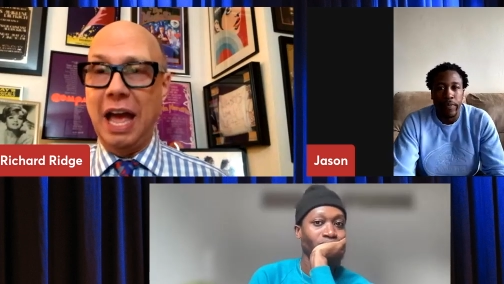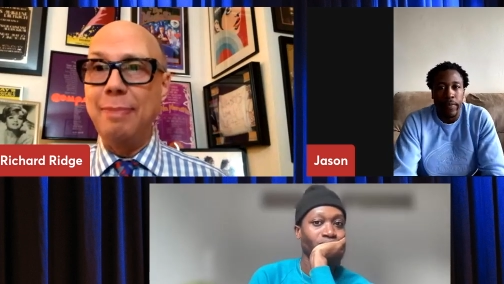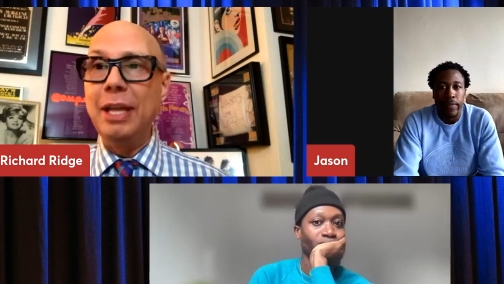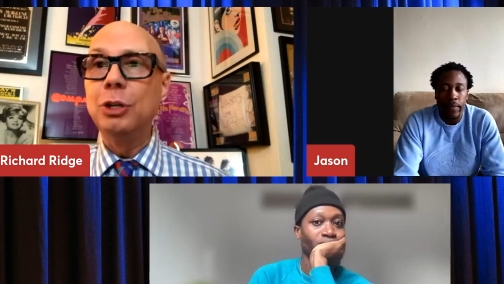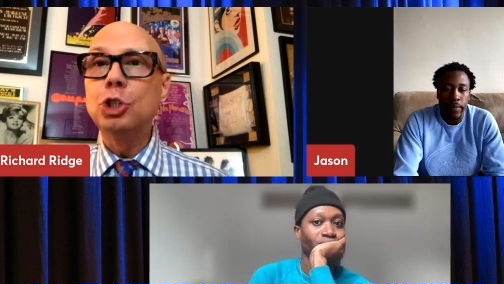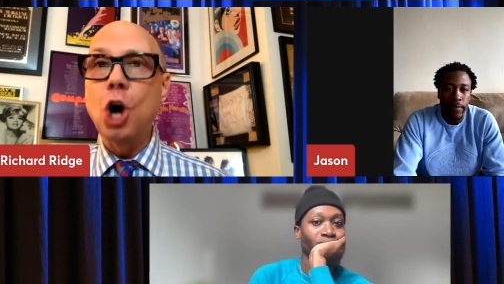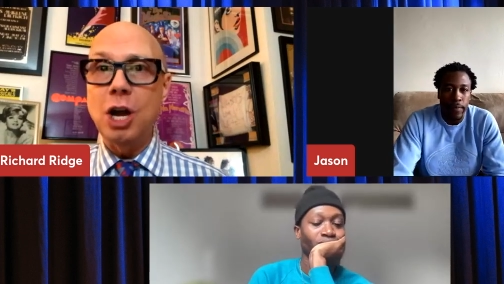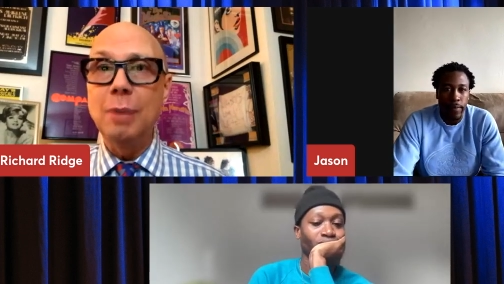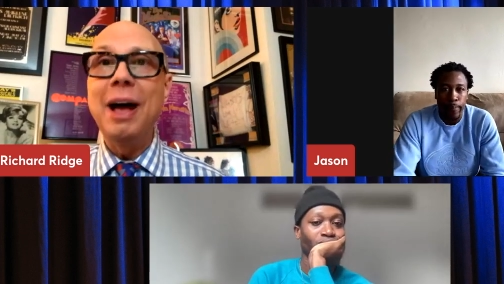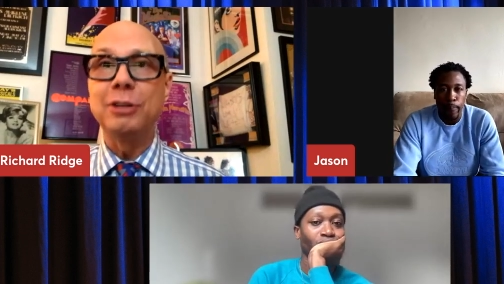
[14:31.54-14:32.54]
Speaker 1: i mean talk
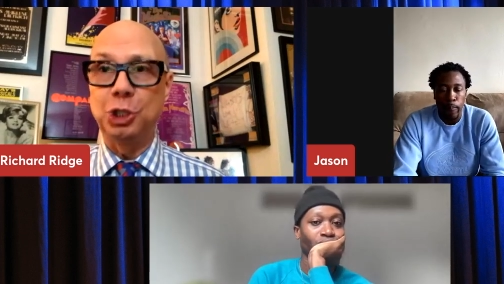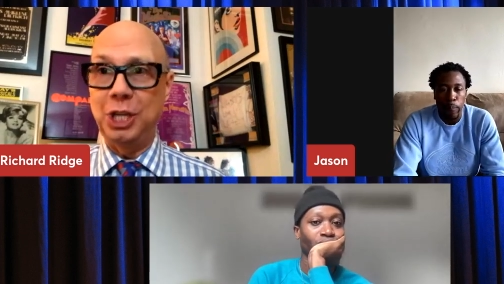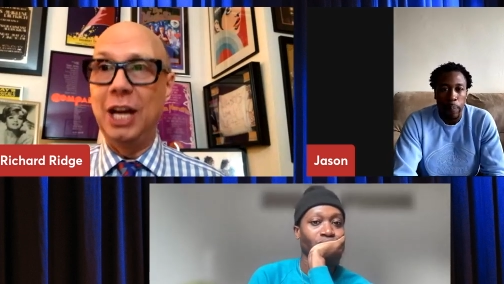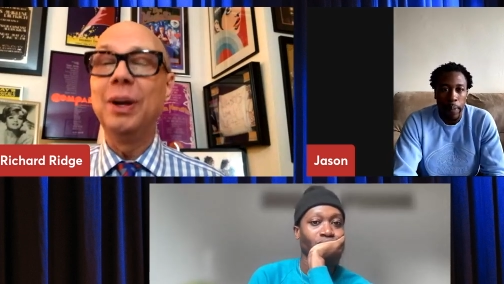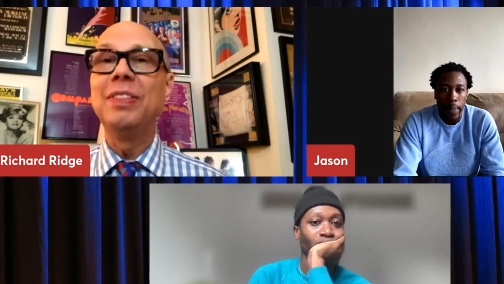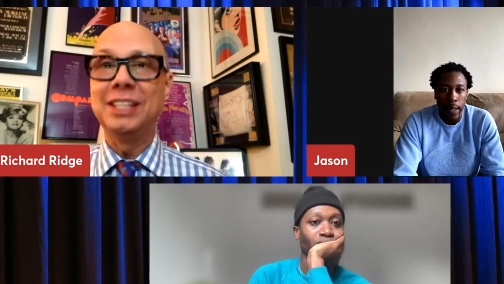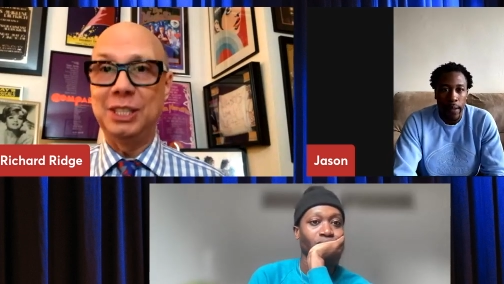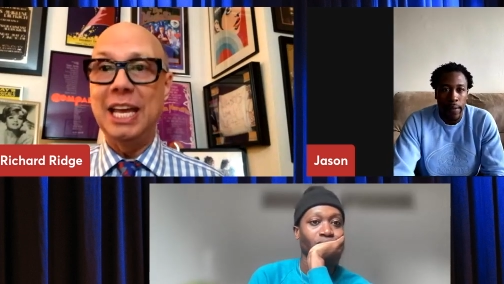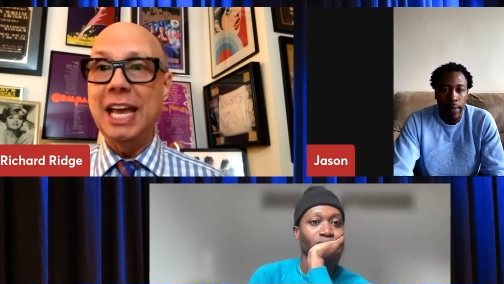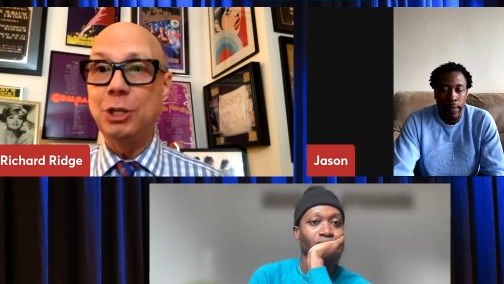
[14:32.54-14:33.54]
about sharing the
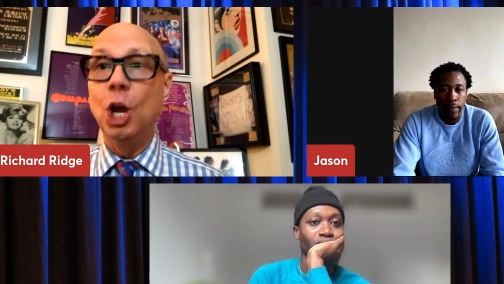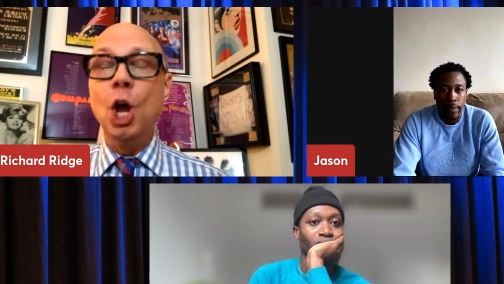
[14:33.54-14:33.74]
stage